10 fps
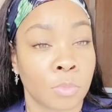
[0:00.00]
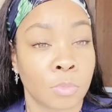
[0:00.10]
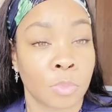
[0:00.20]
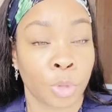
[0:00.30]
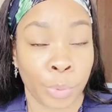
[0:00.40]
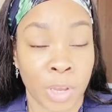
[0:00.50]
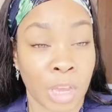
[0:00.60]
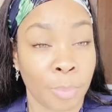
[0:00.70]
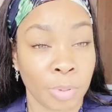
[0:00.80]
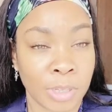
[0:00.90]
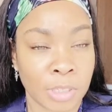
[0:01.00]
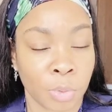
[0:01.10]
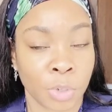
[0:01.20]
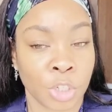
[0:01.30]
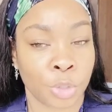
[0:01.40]
three couplets,
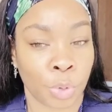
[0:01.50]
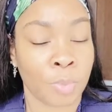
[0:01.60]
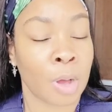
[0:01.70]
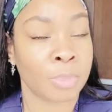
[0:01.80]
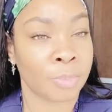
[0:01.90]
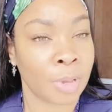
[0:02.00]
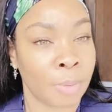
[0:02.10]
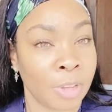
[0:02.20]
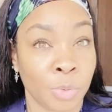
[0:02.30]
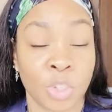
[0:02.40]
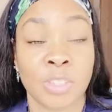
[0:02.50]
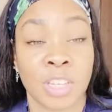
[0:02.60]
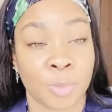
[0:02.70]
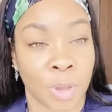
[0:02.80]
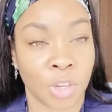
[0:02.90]
which is three moms and babies, which is six
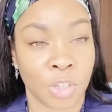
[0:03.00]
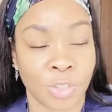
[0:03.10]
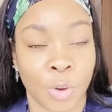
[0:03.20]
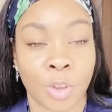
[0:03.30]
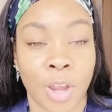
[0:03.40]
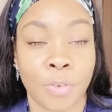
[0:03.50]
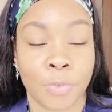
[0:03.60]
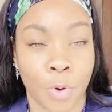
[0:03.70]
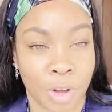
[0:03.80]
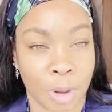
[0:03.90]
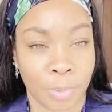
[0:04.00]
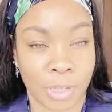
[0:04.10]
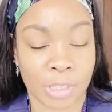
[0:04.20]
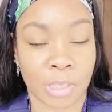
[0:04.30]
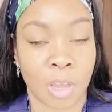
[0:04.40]
patients, or you could have four
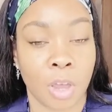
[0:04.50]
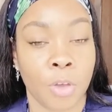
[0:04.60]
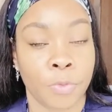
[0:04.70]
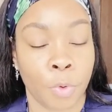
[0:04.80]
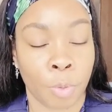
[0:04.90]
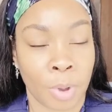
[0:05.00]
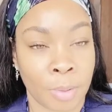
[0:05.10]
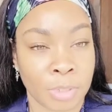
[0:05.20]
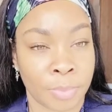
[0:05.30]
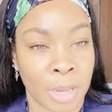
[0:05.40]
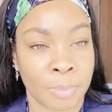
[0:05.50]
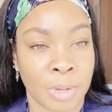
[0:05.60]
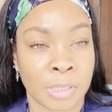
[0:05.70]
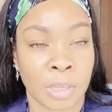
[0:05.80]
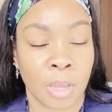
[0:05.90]
couplets, four moms and
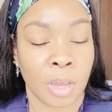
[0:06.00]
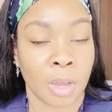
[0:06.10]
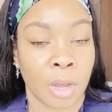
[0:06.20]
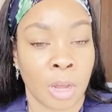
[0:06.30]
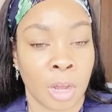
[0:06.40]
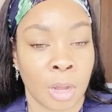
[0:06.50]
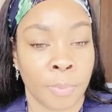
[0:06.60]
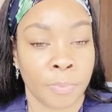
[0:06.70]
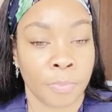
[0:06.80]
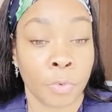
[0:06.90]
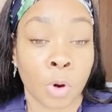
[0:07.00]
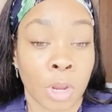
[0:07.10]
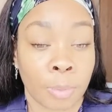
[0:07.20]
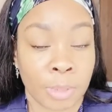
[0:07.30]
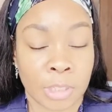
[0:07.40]
babies, um, four
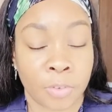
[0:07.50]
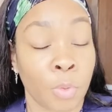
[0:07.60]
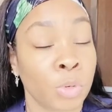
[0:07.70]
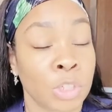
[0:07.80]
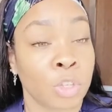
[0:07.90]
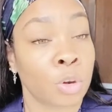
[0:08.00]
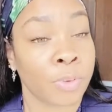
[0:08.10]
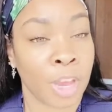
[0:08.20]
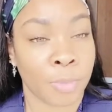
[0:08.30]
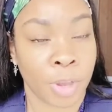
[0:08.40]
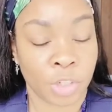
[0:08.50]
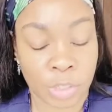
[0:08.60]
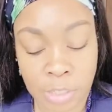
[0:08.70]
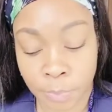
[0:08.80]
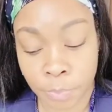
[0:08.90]
couplets, which is a total of eight
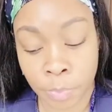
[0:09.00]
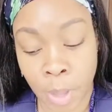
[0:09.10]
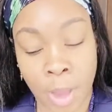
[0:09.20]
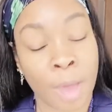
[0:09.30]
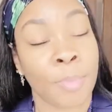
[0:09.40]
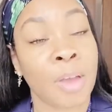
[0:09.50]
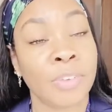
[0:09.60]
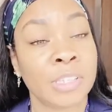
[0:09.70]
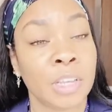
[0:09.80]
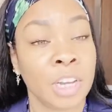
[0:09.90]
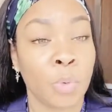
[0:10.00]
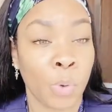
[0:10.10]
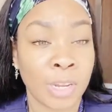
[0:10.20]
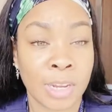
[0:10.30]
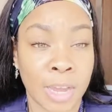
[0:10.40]
patients. Now, at my facility, we
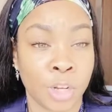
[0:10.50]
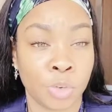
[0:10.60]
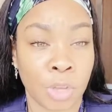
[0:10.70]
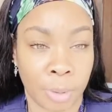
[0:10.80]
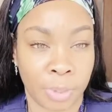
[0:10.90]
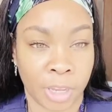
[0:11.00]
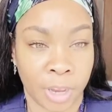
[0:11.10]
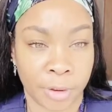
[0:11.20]
did not do couplet care.